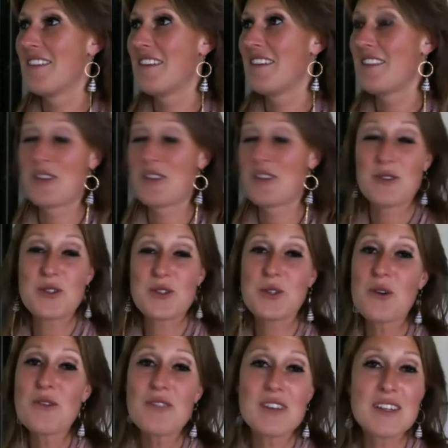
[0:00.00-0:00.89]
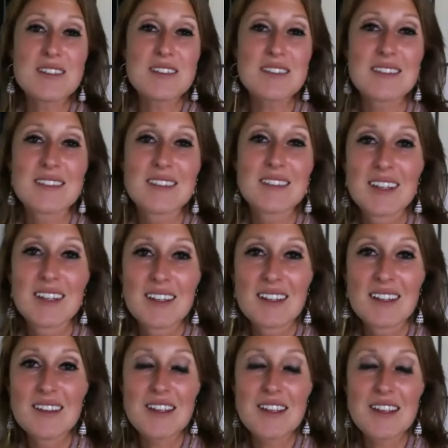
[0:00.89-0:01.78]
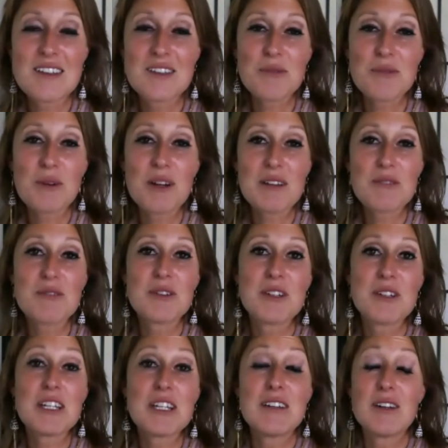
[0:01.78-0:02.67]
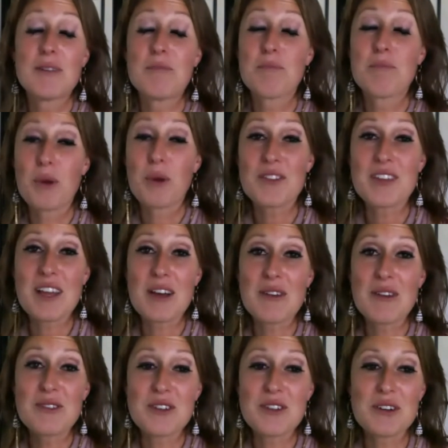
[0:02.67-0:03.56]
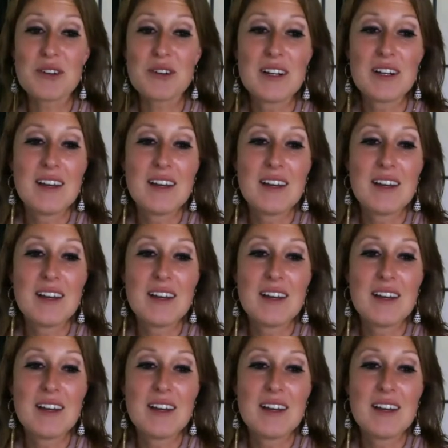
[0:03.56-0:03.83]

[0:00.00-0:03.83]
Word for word: your service is, is, what it really you know boils down to